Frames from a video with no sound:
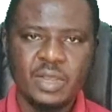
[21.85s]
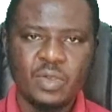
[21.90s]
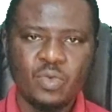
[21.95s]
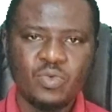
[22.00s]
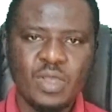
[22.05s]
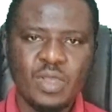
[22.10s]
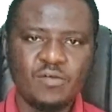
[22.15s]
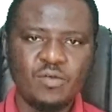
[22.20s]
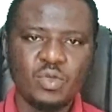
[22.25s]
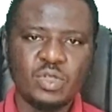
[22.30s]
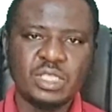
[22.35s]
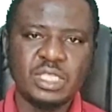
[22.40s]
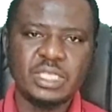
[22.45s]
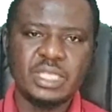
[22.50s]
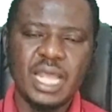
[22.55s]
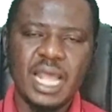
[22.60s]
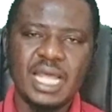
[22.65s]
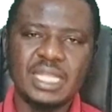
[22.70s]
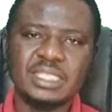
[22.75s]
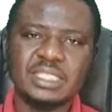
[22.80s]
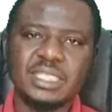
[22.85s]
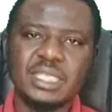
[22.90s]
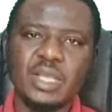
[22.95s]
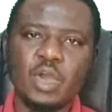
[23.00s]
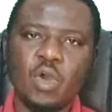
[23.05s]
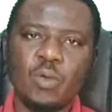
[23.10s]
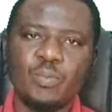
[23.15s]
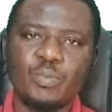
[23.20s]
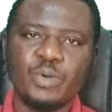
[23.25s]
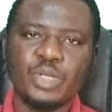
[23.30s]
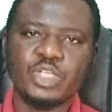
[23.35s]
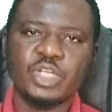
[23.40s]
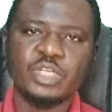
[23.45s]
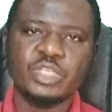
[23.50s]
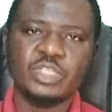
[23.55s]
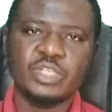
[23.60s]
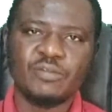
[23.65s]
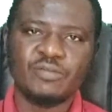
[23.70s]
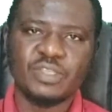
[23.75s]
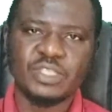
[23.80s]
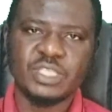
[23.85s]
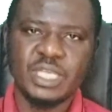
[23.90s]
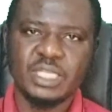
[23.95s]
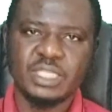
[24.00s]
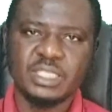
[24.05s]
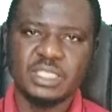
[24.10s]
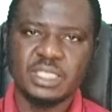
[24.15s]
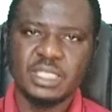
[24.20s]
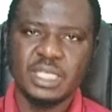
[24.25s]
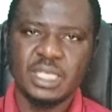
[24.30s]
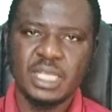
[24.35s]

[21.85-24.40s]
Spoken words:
We have looked at the operations of set.